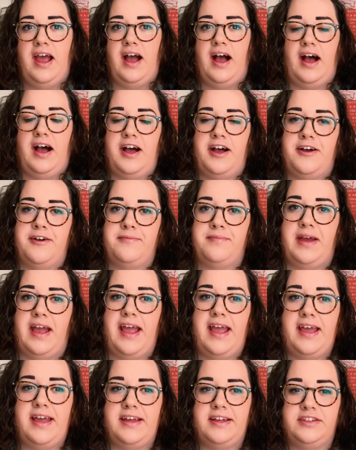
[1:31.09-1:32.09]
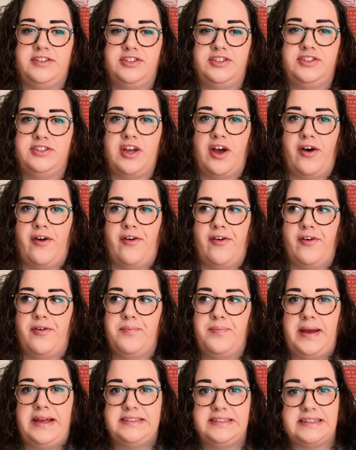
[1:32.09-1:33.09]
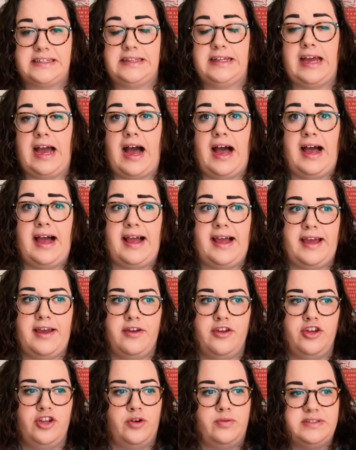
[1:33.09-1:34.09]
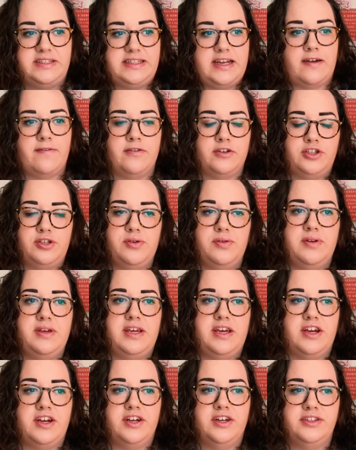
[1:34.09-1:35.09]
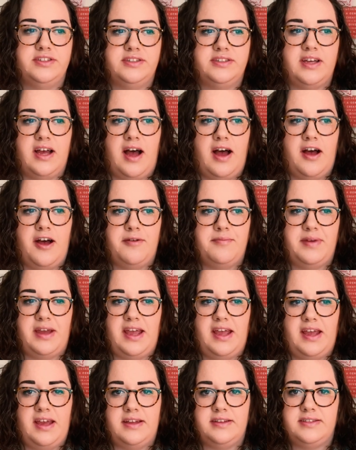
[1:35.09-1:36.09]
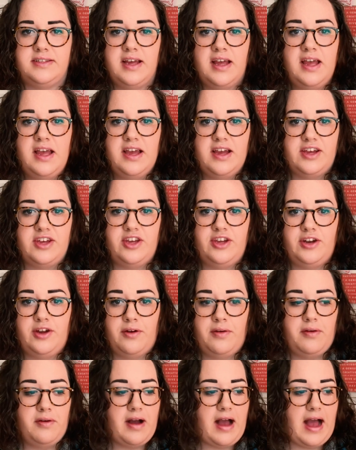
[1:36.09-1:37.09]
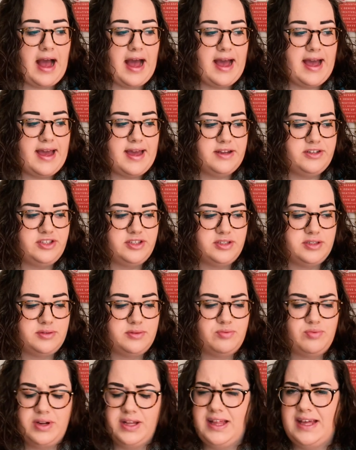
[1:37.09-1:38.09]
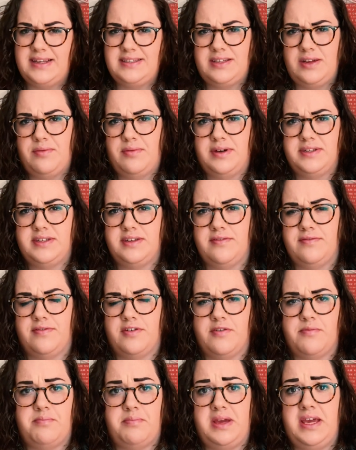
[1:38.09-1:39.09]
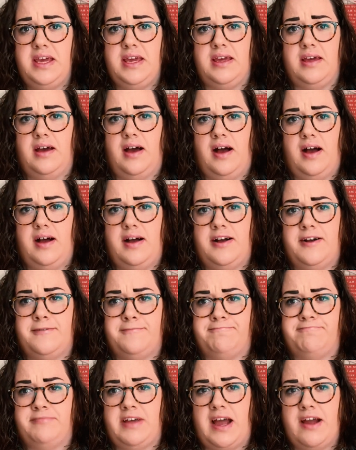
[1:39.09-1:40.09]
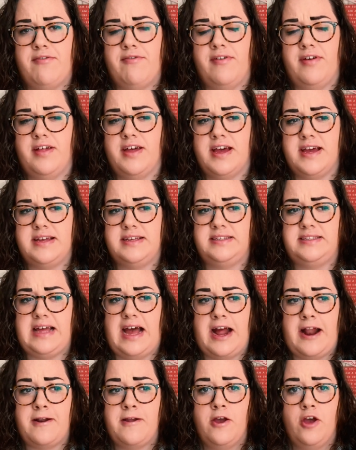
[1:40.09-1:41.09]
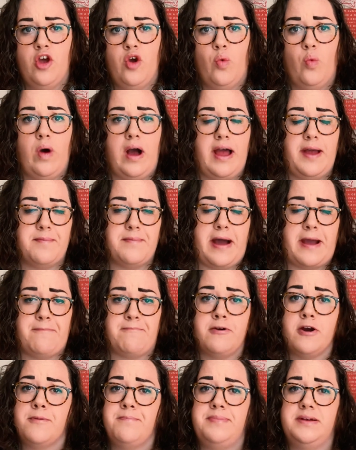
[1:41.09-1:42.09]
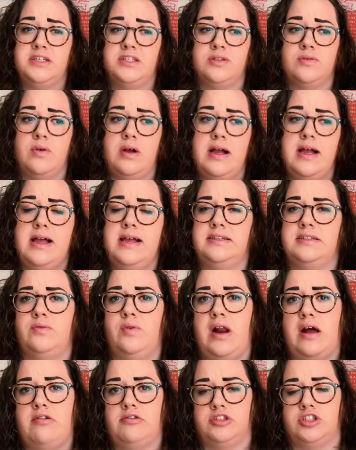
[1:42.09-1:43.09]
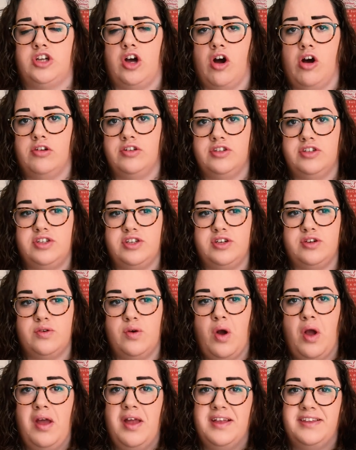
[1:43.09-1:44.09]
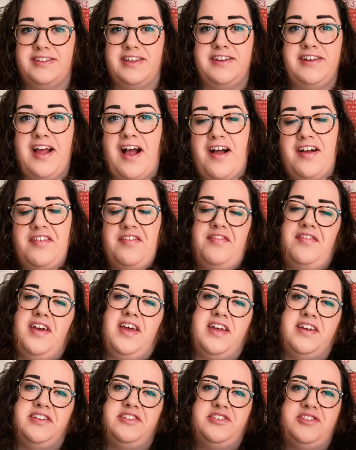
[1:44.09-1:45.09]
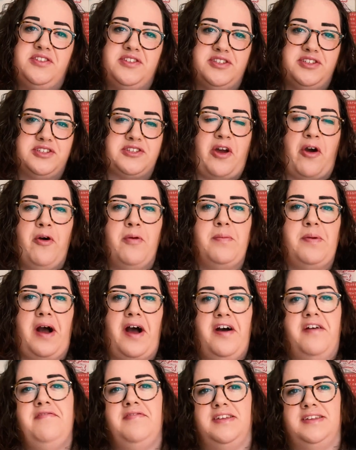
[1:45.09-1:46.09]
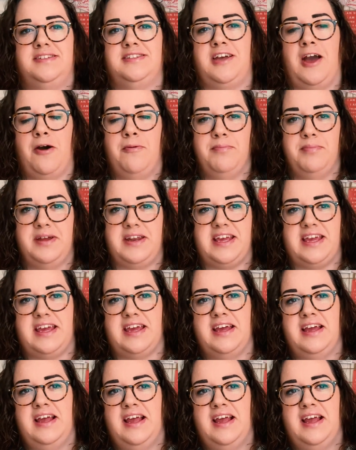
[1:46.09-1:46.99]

And so basically I, was there for 2 years, and I just realized it wasn't for me. I realized that what my purpose was and what I was called to do did not fit into the scope of this company.